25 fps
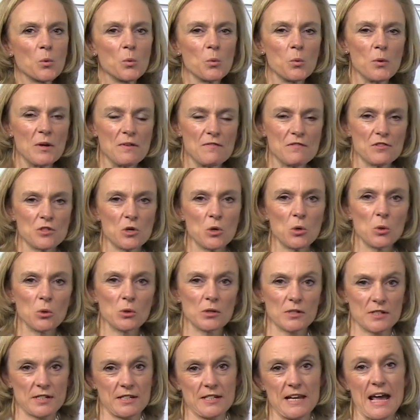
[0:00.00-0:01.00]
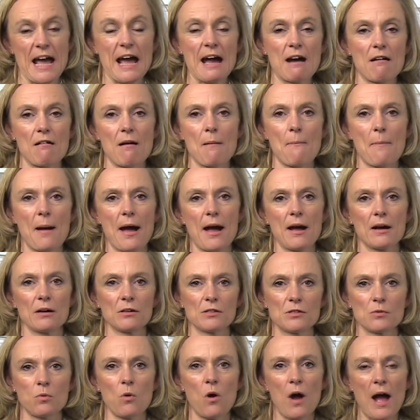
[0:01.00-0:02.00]
We've talked now
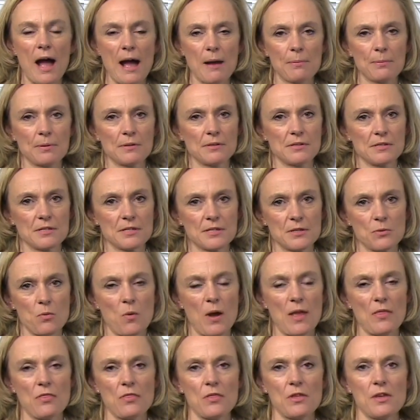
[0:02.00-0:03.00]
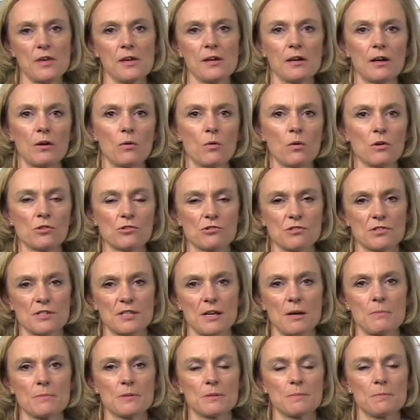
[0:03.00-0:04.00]
about what happens when the
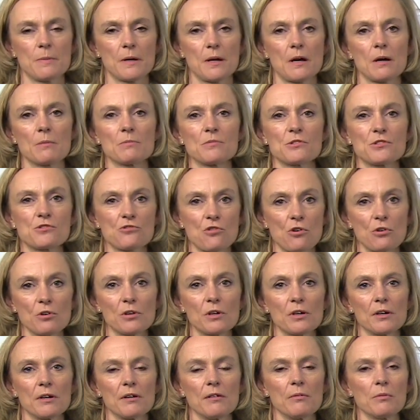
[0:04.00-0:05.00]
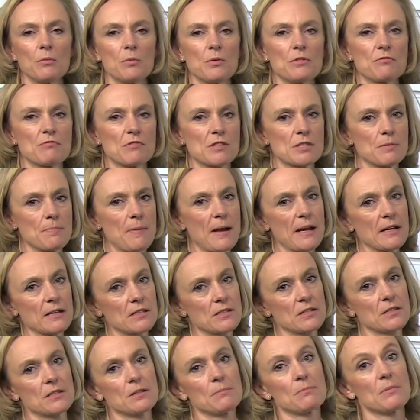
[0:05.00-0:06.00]
quadriceps becomes stronger with
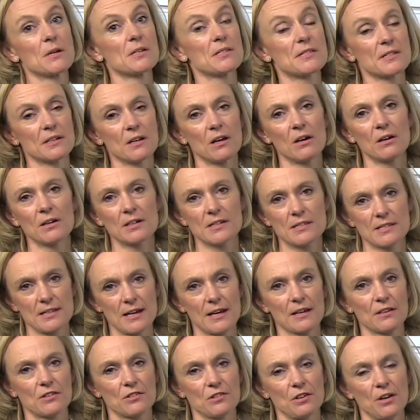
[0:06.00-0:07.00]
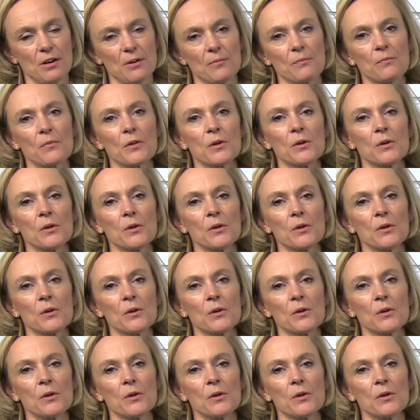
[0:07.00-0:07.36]
respect to the muscle architecture.